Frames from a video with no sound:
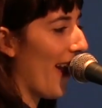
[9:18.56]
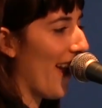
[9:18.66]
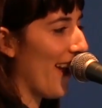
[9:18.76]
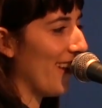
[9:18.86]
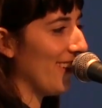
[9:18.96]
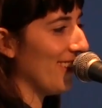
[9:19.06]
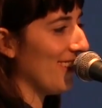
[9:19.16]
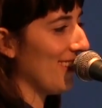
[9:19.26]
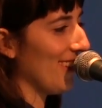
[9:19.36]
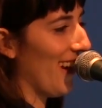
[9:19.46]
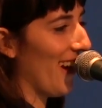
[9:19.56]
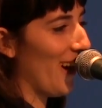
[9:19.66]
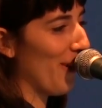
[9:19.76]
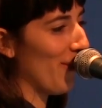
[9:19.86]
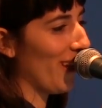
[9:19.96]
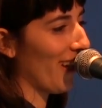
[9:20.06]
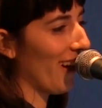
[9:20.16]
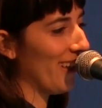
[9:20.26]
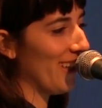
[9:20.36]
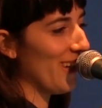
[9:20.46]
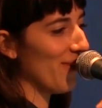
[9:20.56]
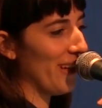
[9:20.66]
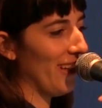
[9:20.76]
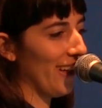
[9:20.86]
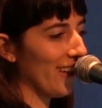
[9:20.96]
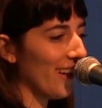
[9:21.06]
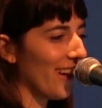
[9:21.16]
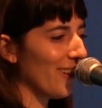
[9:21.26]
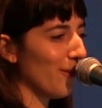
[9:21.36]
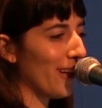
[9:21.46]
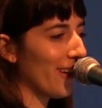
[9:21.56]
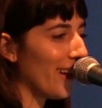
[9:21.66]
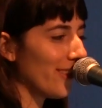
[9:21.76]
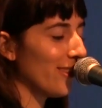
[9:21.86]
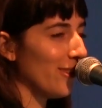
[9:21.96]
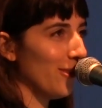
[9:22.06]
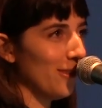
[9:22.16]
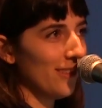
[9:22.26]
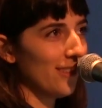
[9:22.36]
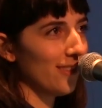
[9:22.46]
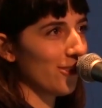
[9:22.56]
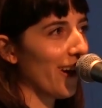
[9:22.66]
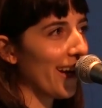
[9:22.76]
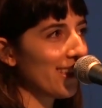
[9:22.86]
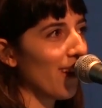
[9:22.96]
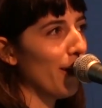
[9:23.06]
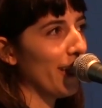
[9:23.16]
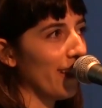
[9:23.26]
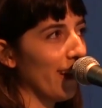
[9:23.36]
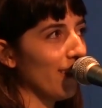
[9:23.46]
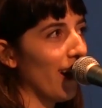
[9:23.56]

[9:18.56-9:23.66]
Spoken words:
and it kind of hit me like, why don't I just try something that